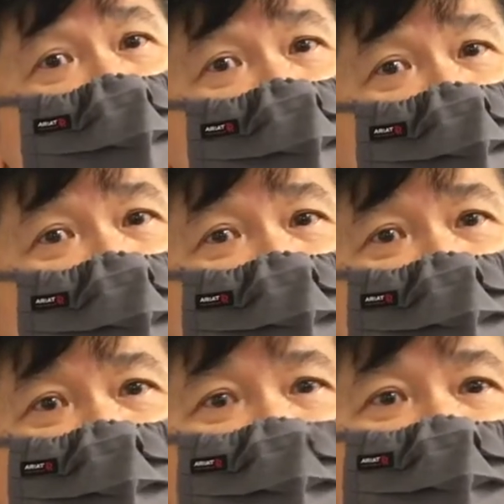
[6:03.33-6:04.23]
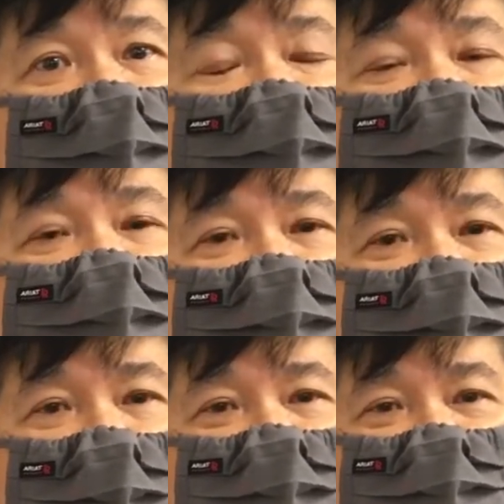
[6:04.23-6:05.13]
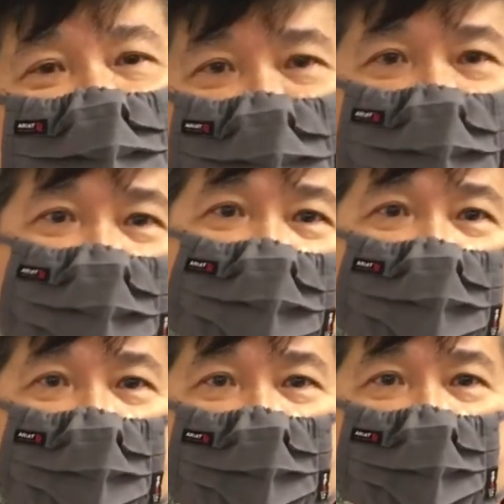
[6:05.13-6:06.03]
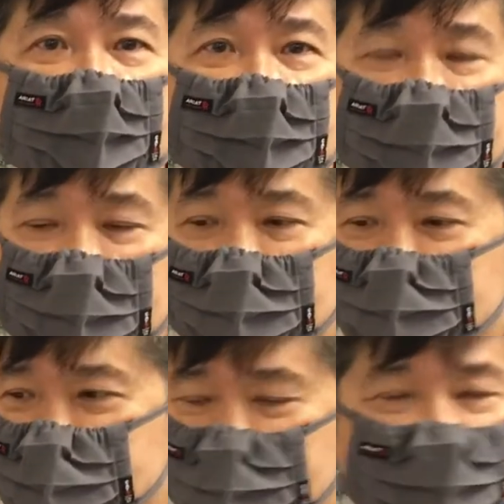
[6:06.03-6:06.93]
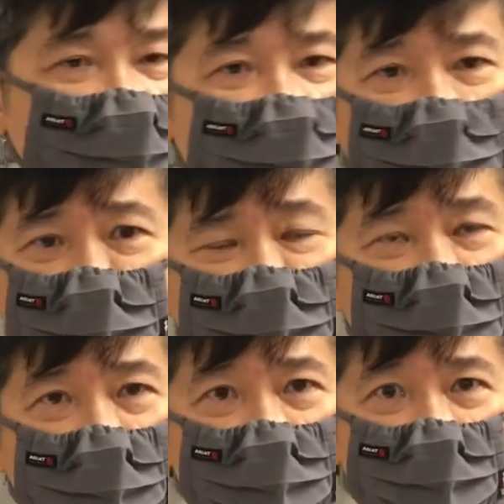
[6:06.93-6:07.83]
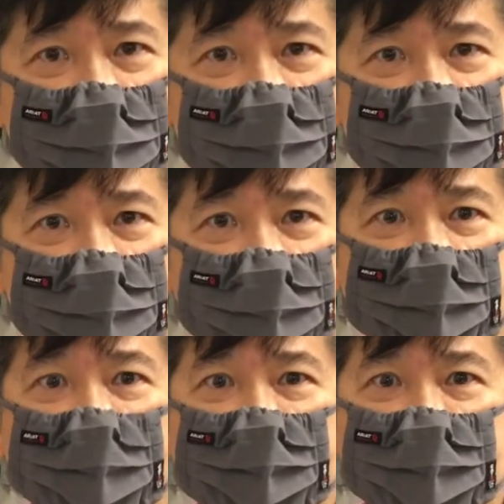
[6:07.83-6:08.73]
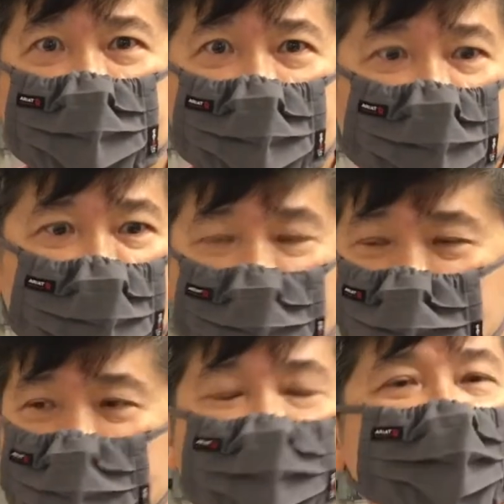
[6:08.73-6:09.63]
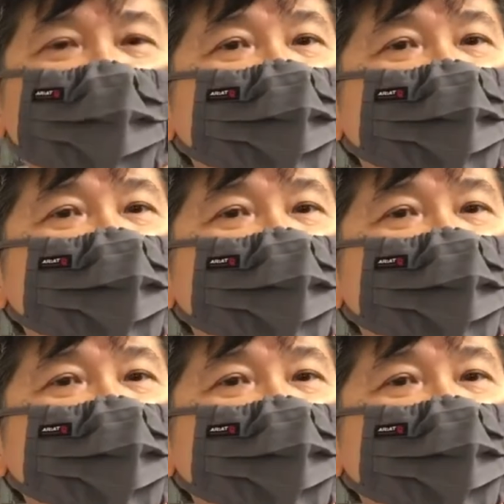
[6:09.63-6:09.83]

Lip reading: You can submit the samples to me. Just fill in a form, and then I will run it.